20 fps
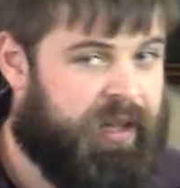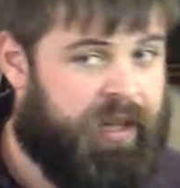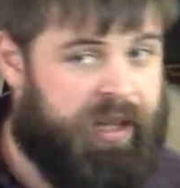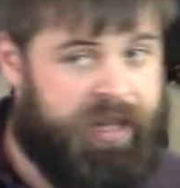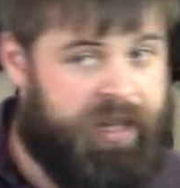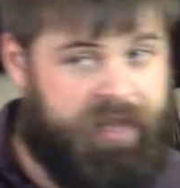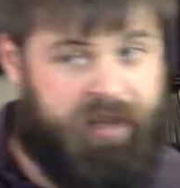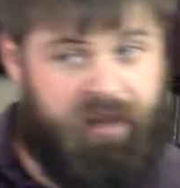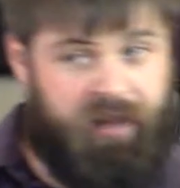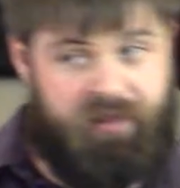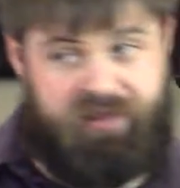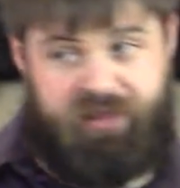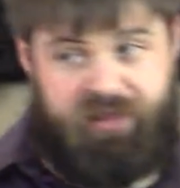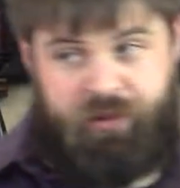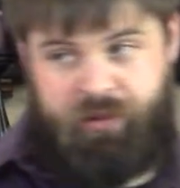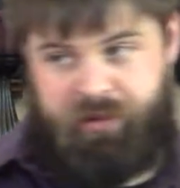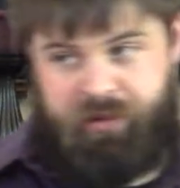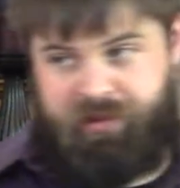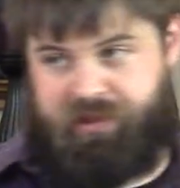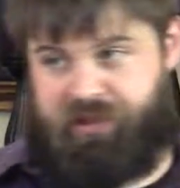He calls
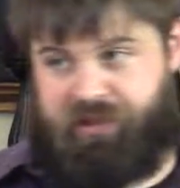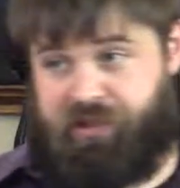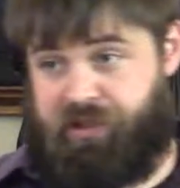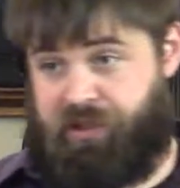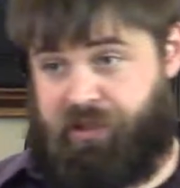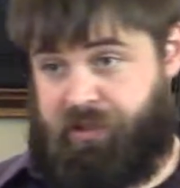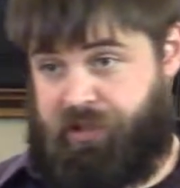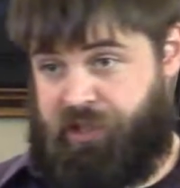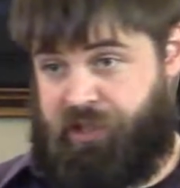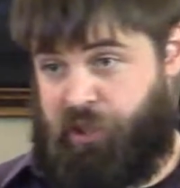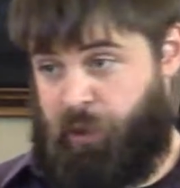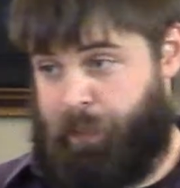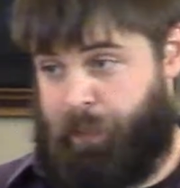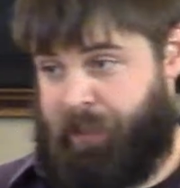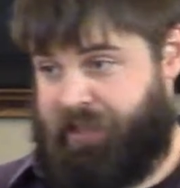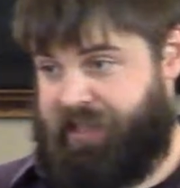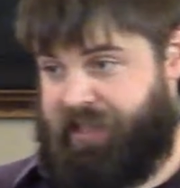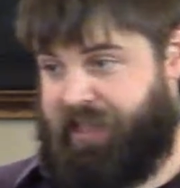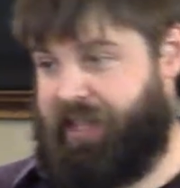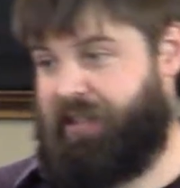you to a
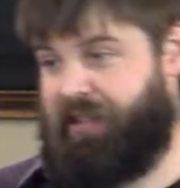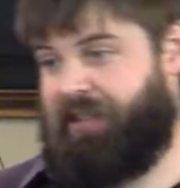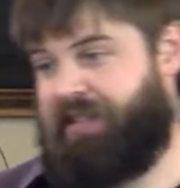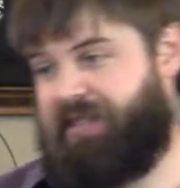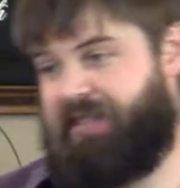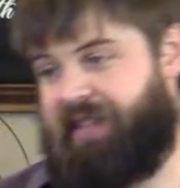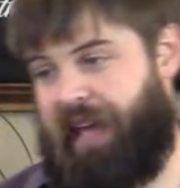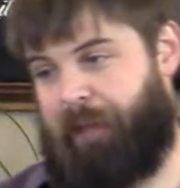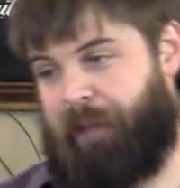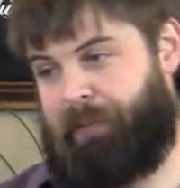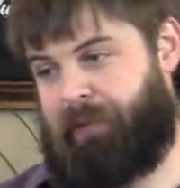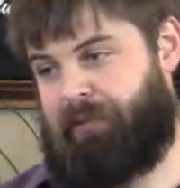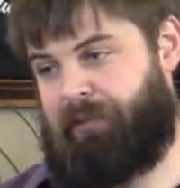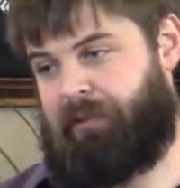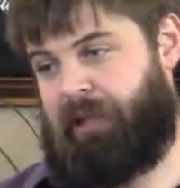particular step.